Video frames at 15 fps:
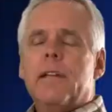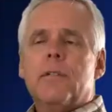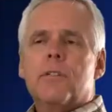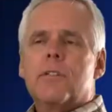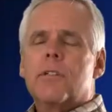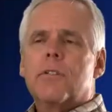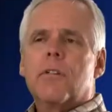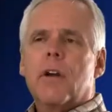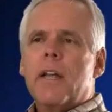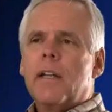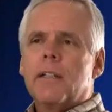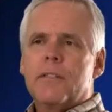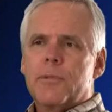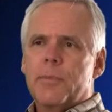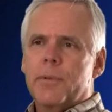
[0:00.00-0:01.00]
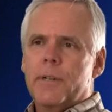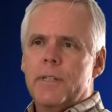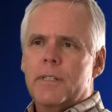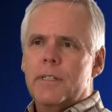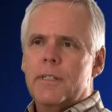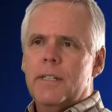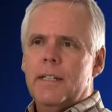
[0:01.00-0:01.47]
It was a great
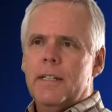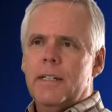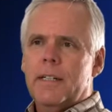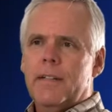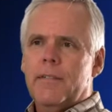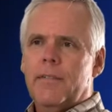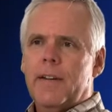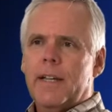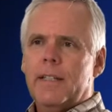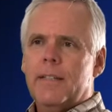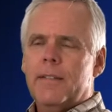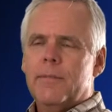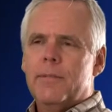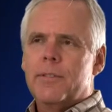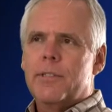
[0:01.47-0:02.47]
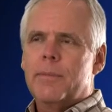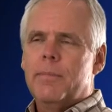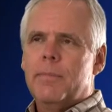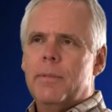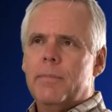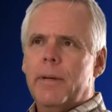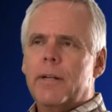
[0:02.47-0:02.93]
experience. In fact, it was
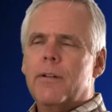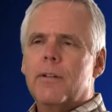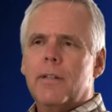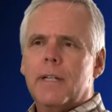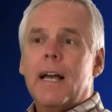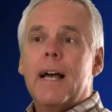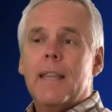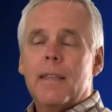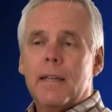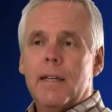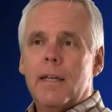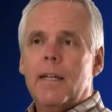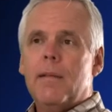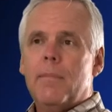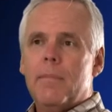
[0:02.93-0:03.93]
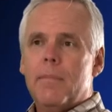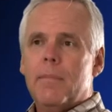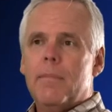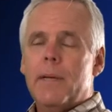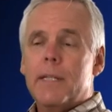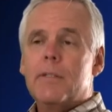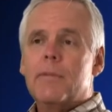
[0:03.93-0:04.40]
better than, I think, any
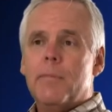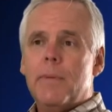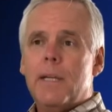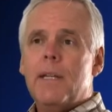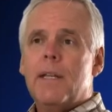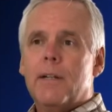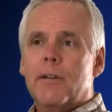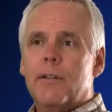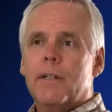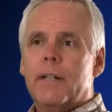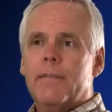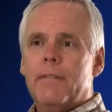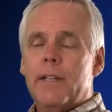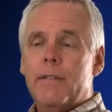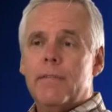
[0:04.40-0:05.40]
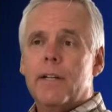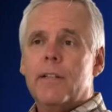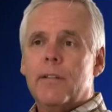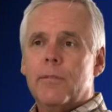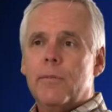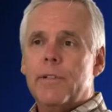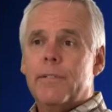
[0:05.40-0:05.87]
men's meeting or event
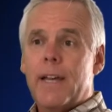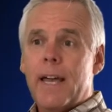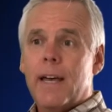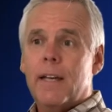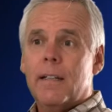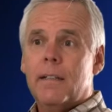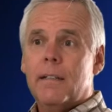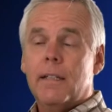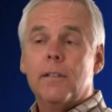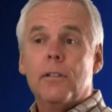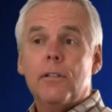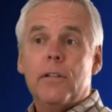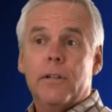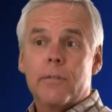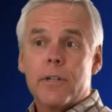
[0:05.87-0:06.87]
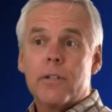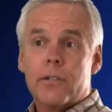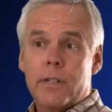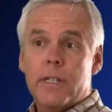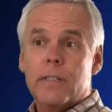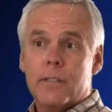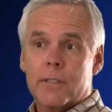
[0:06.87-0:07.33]
that we've had, including
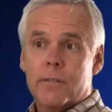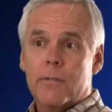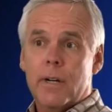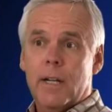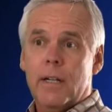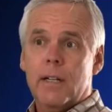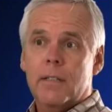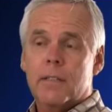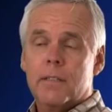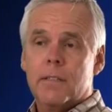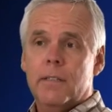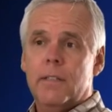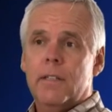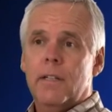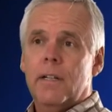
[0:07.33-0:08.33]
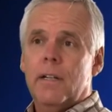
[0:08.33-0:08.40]
retreats, quite honestly.